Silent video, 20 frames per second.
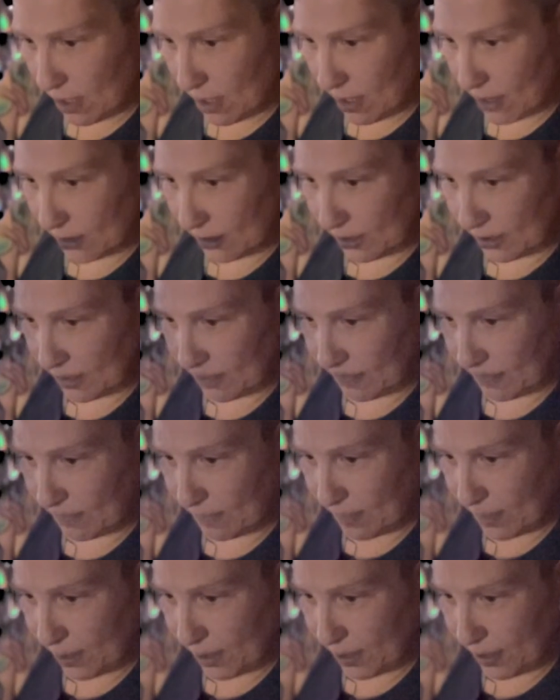Uh, I'll see if
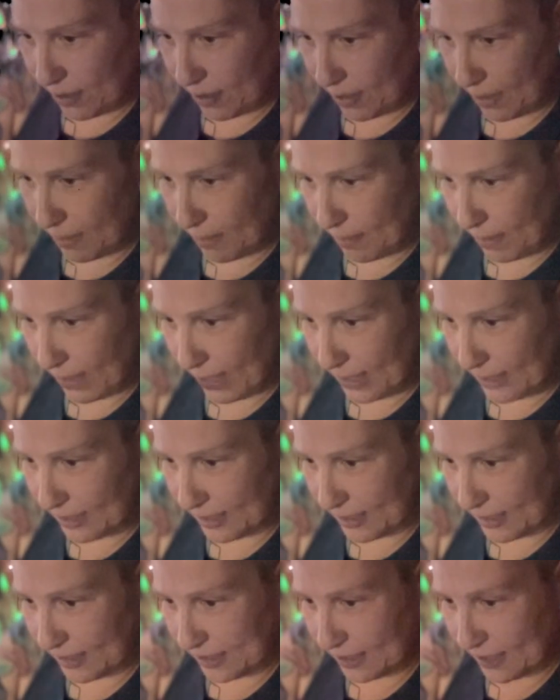Mercury in
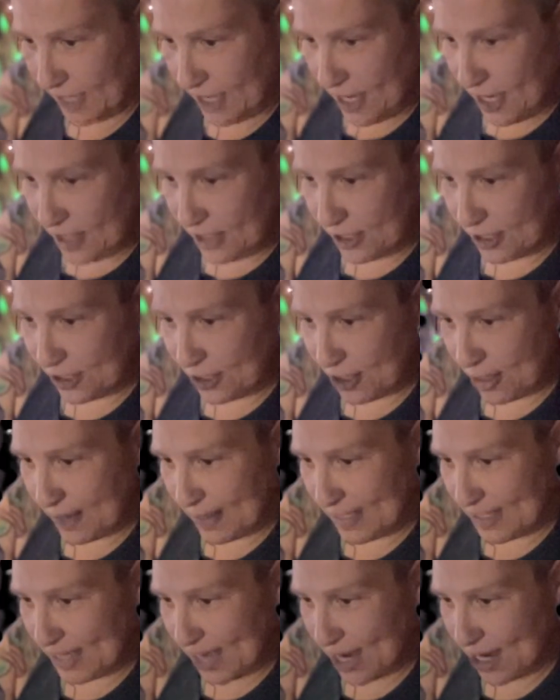Pisces
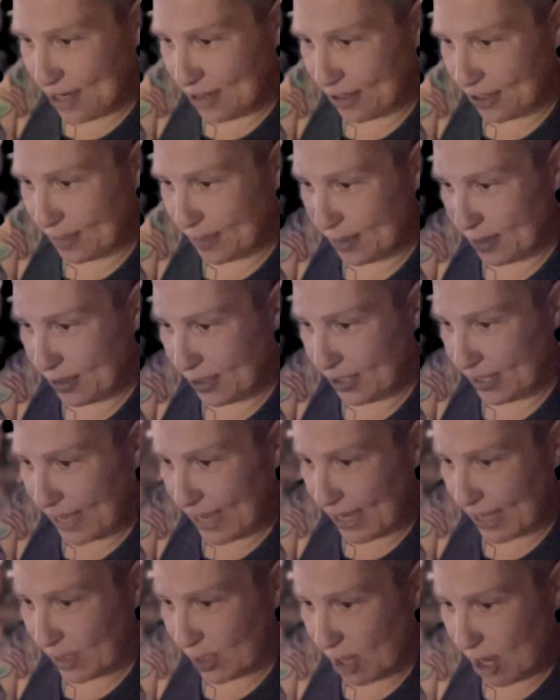determines how you
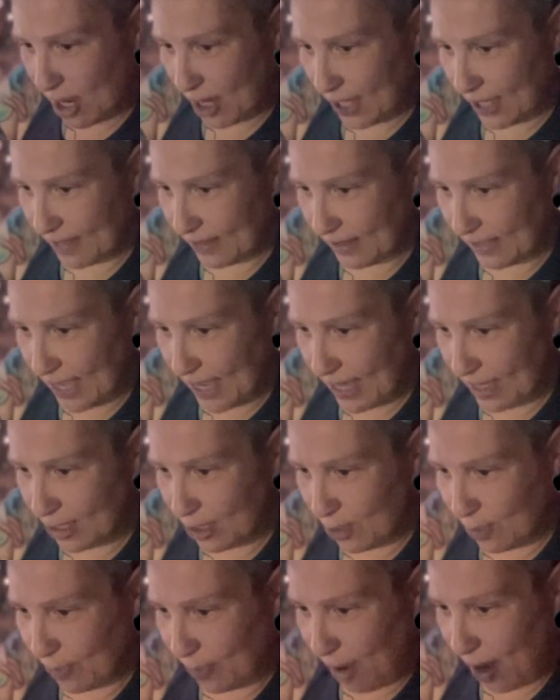communicate, talk, and
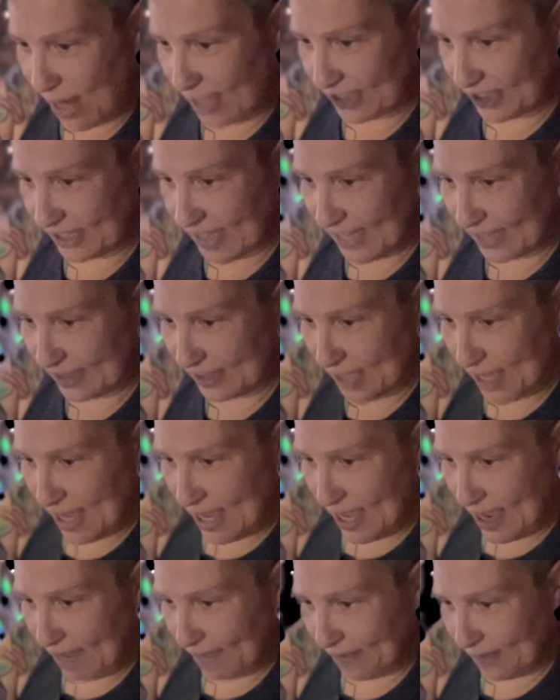think. You process
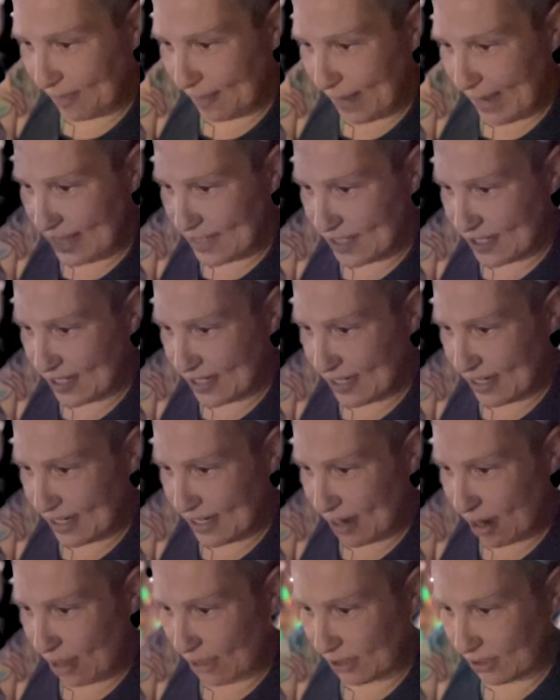information.
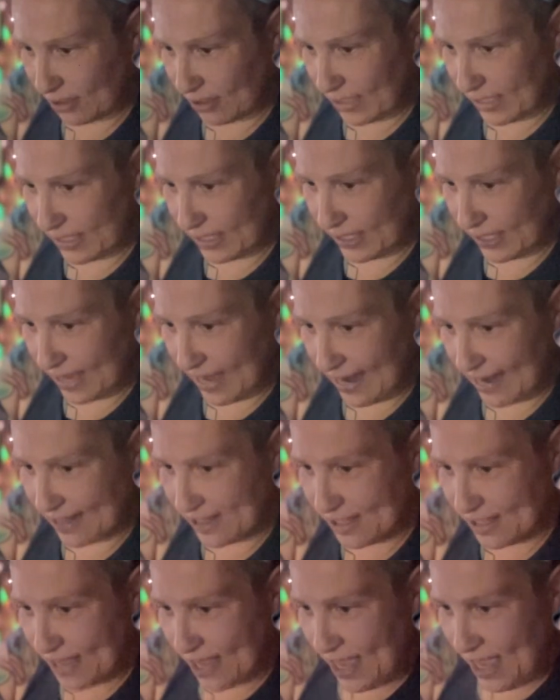It also
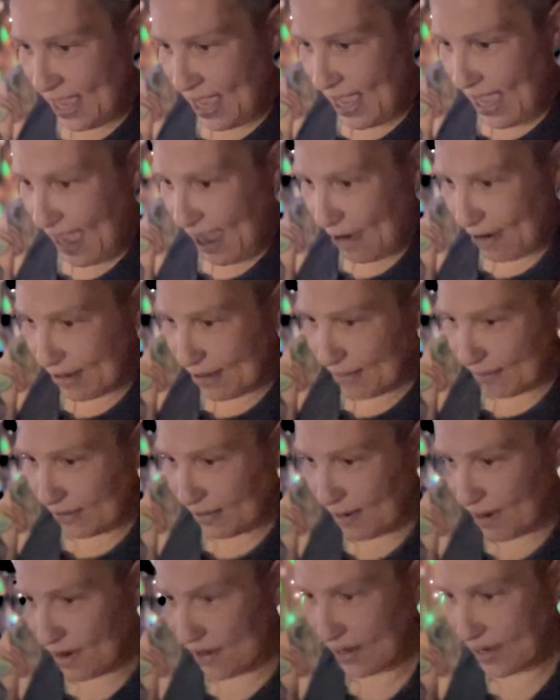indicates how you
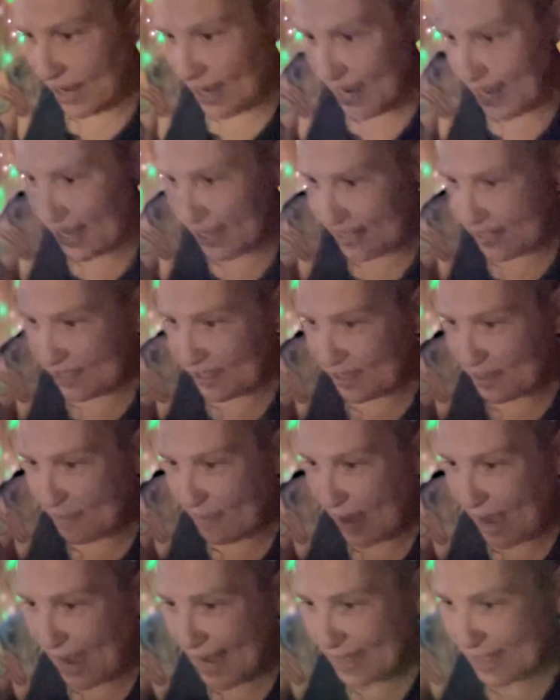learn. It is the
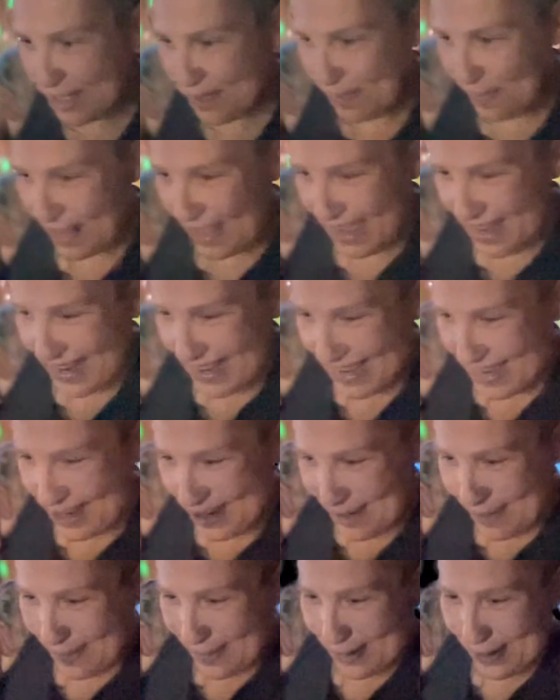mind's planet.
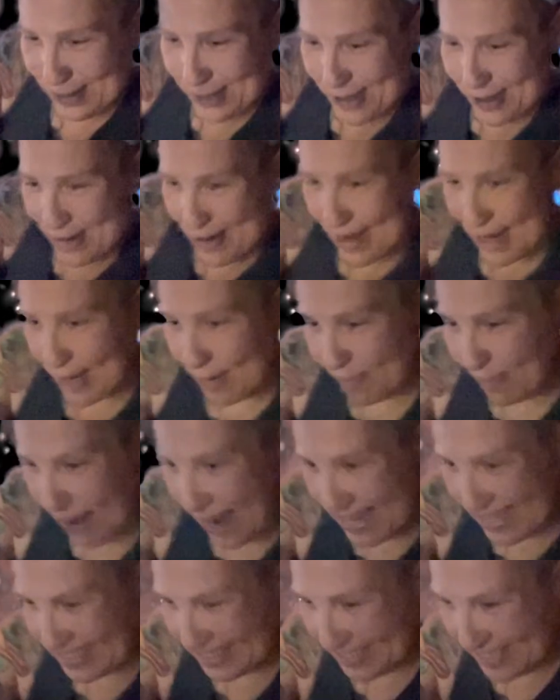Your Mercury in
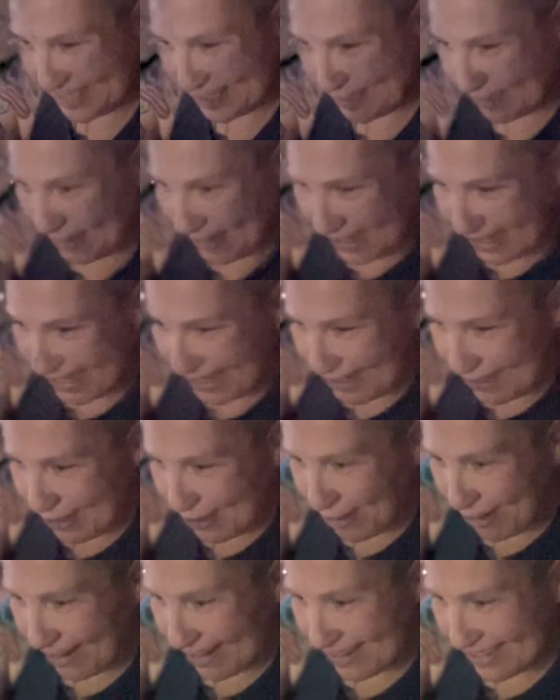Pisces, meaning
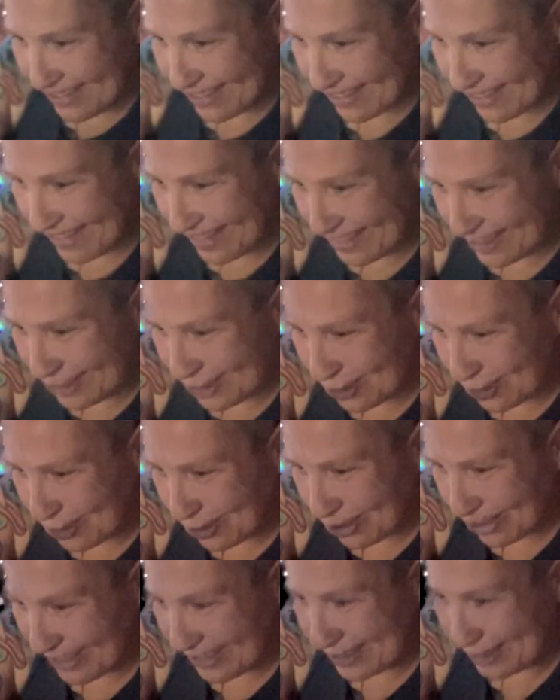your
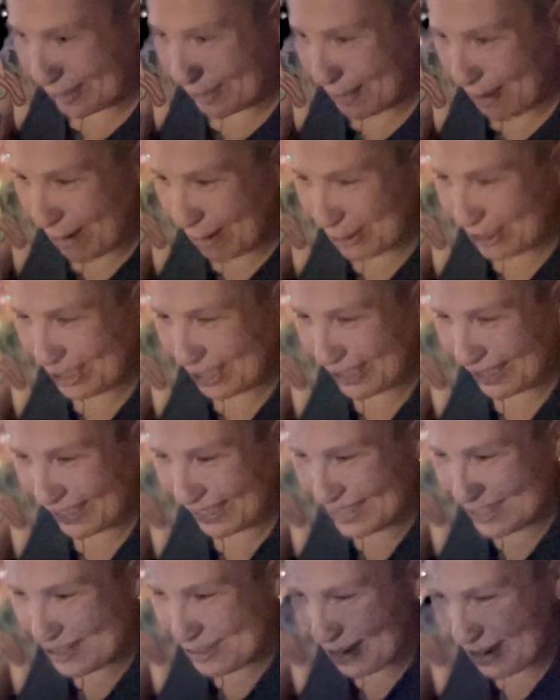intellectual, is
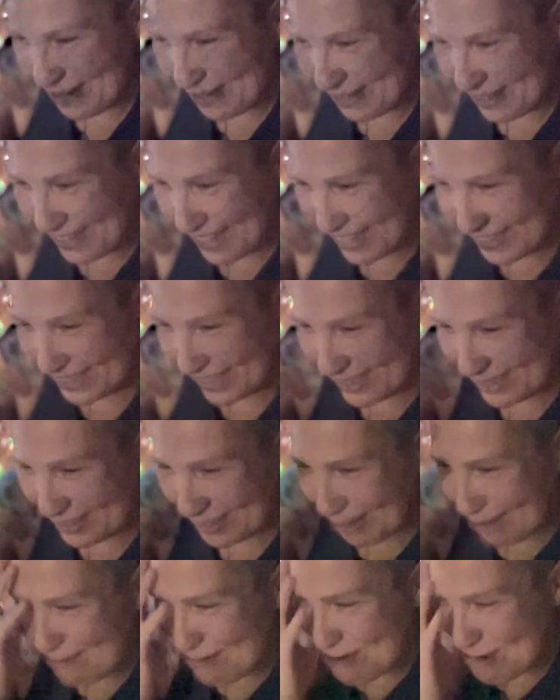emotionally driven, as I
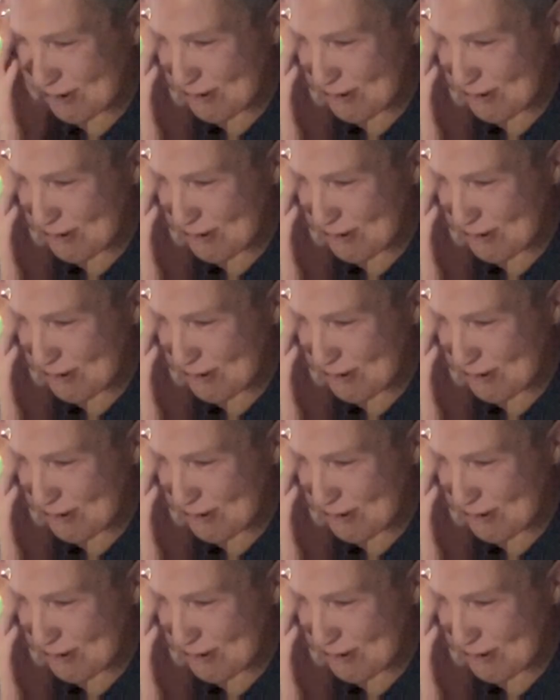start